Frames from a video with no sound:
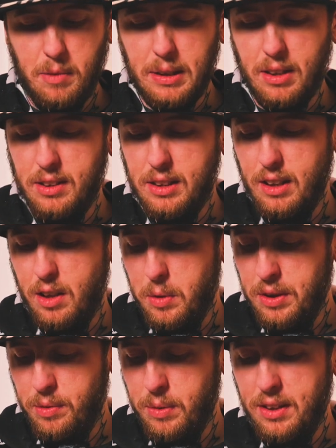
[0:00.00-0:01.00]
Because,
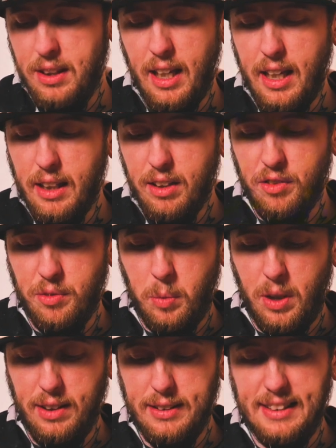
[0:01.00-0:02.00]
with the Eight of
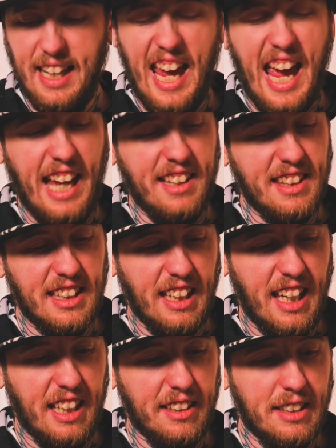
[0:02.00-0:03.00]
Wands at the
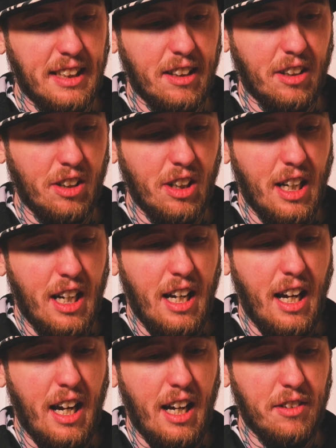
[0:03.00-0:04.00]
end here,
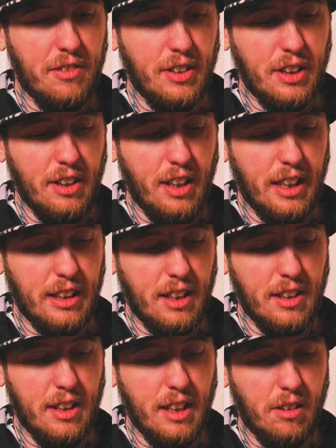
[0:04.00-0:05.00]
I feel
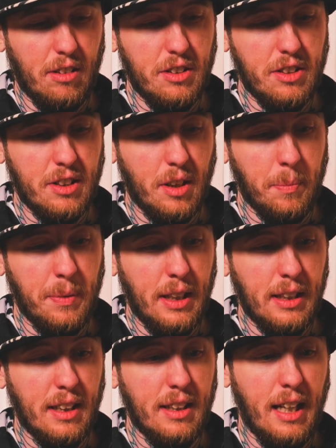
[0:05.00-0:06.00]
like there is
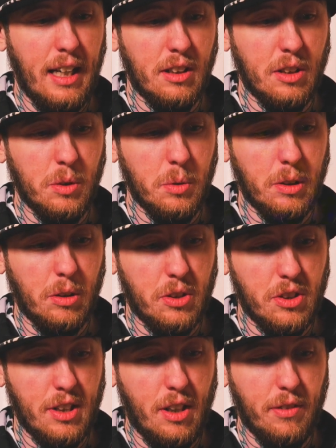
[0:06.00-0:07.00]
something that you
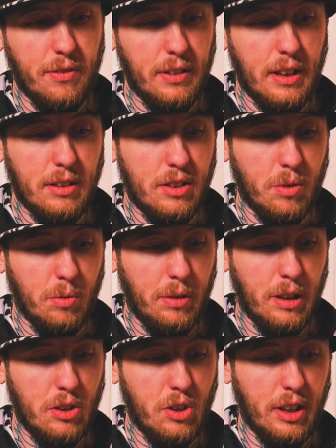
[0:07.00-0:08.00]
yourself need to
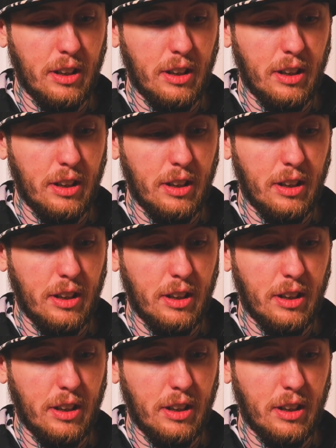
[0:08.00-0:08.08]
reach.